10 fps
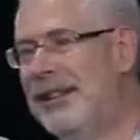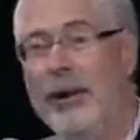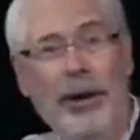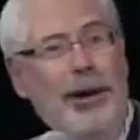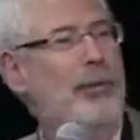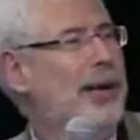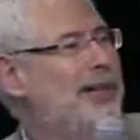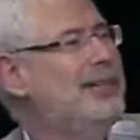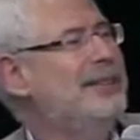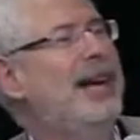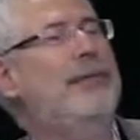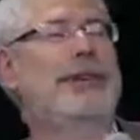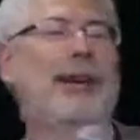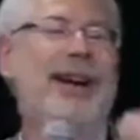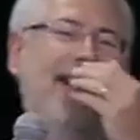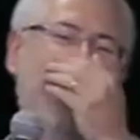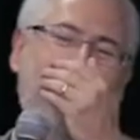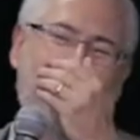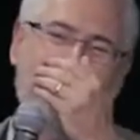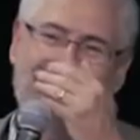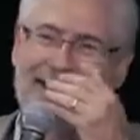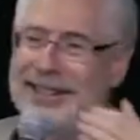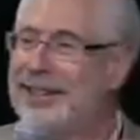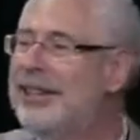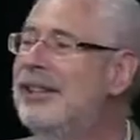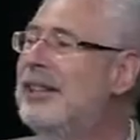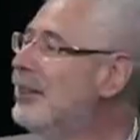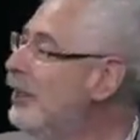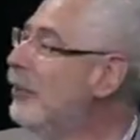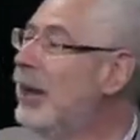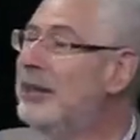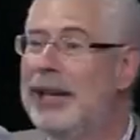Oh, why are you laughing? You know what?